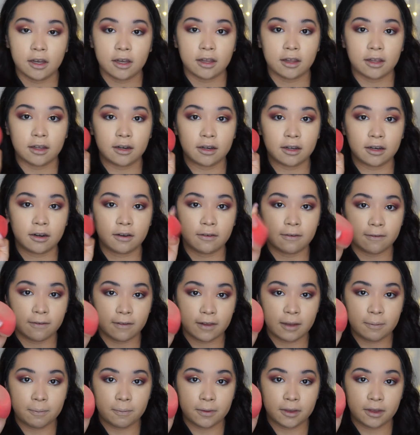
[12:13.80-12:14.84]
Then I'm going to
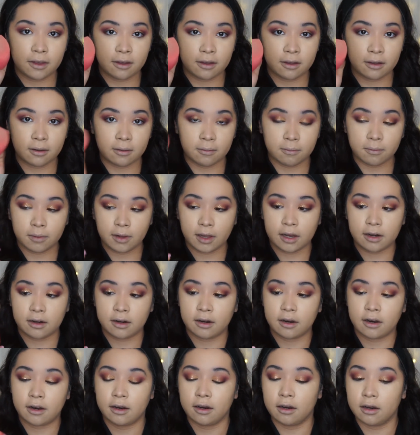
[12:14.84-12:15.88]
flip the
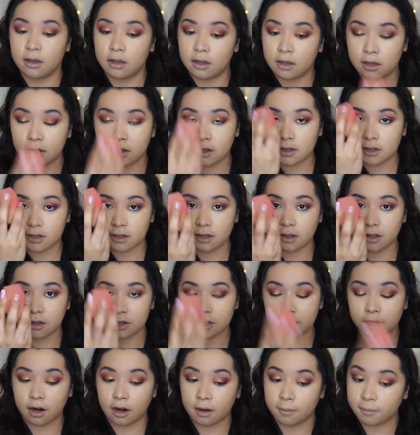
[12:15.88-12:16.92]
blender to the
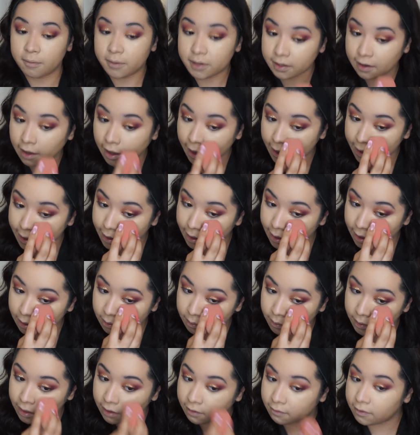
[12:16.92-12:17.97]
sharp side in
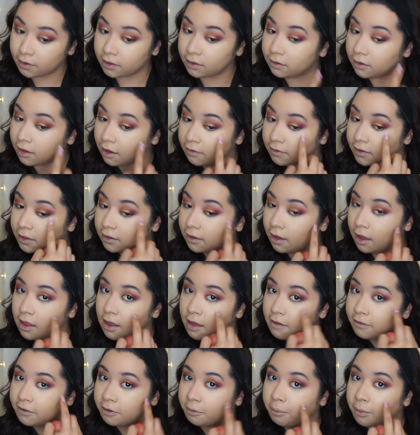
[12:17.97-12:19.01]
whatever's left, because I
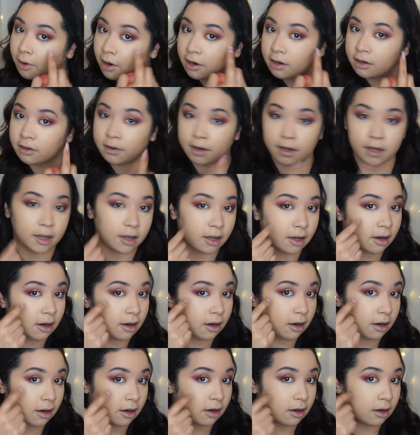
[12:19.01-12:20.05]
left some product right
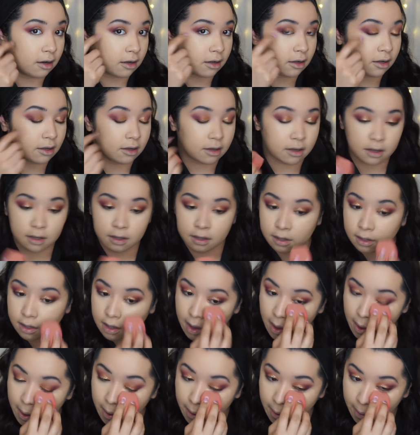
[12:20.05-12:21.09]
here.
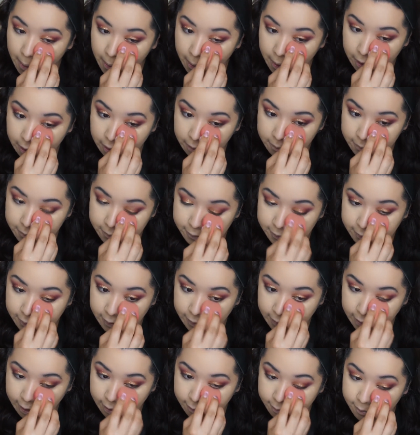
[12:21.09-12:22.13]
And I'm just going to
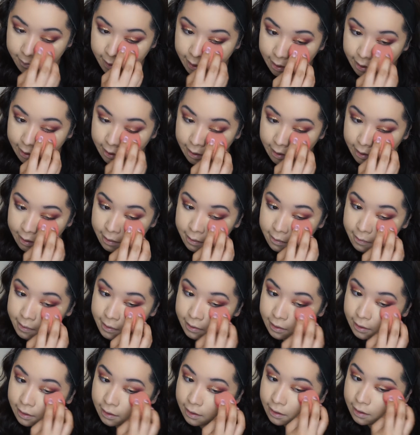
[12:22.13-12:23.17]
cut my eye
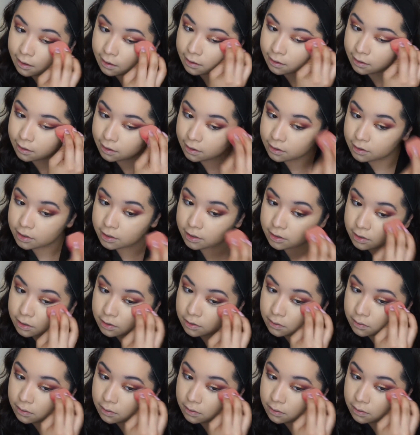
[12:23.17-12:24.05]
with it and then just